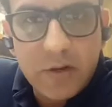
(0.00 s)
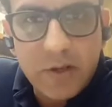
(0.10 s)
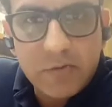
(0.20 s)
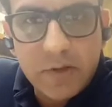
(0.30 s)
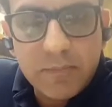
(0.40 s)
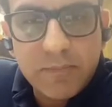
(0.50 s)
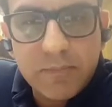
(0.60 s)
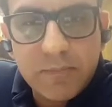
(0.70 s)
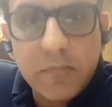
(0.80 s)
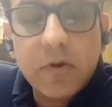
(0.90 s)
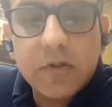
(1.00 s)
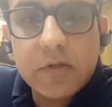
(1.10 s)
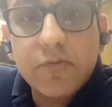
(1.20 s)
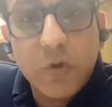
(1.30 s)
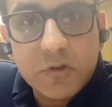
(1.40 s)
analyzing,
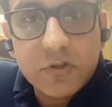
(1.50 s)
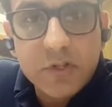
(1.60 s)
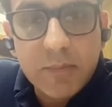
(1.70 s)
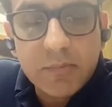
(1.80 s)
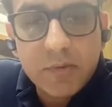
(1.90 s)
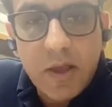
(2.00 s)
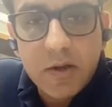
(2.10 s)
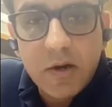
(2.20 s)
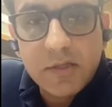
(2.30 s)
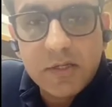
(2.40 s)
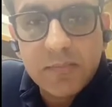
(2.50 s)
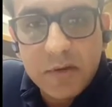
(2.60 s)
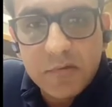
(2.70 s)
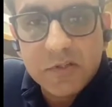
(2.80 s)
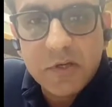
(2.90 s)
the fourth step, analyzing
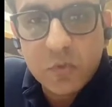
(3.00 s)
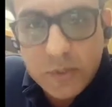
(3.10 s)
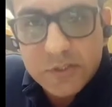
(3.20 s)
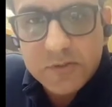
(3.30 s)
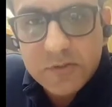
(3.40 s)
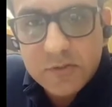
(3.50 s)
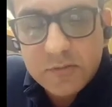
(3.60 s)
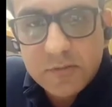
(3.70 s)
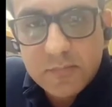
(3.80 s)
previous year questions.